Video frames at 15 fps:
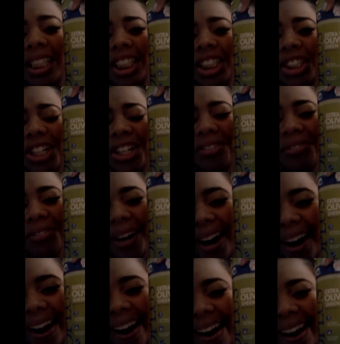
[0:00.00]
your
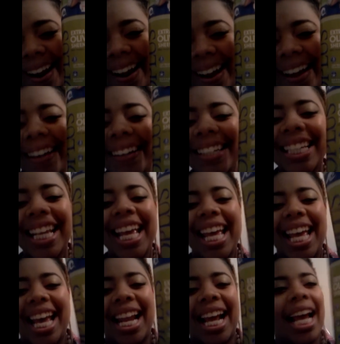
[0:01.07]
friend.
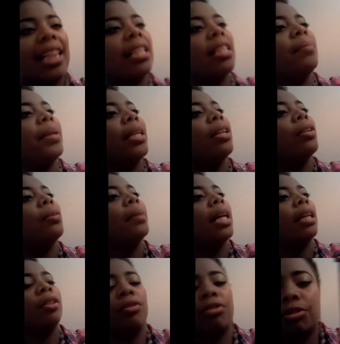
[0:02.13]
And I got this big old
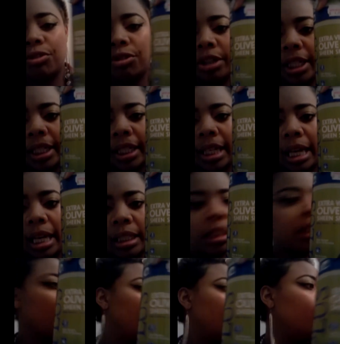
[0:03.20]
bottle for $4.99.
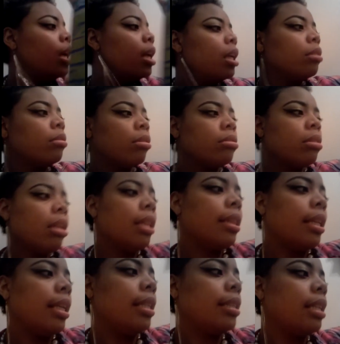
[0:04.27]
So those are the
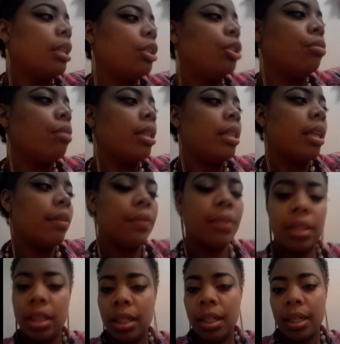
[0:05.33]
things that you are
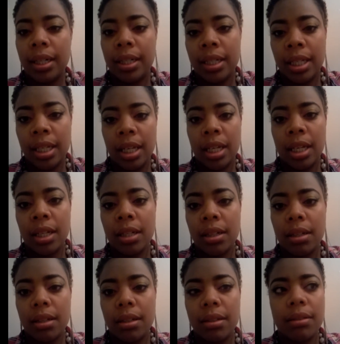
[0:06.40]
definitely going to need
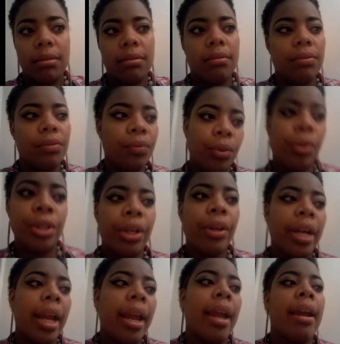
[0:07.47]
for your
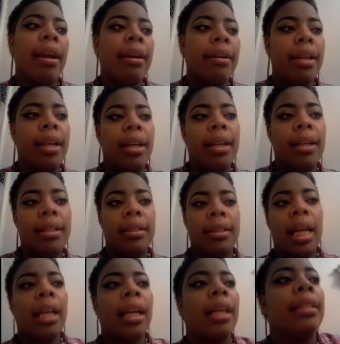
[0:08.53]
hair. And like
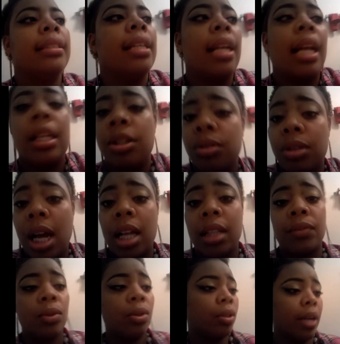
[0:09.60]
I said, I use olive
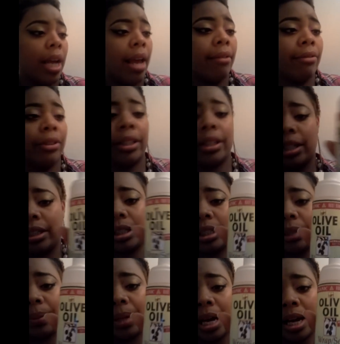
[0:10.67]
oil, everything, honey
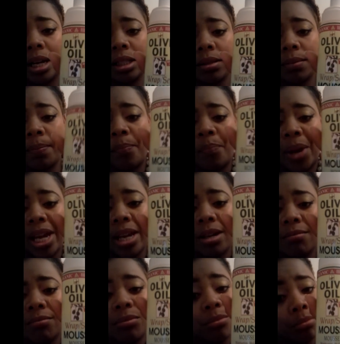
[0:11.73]
pie.
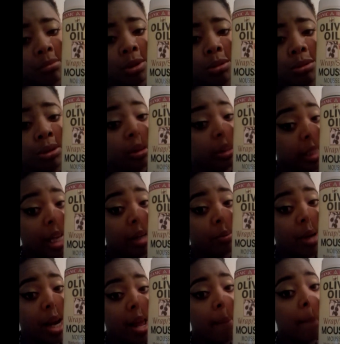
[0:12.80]
Bam, move set
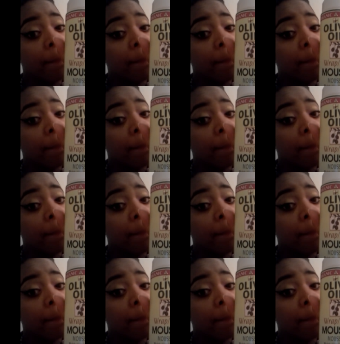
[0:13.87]
wrap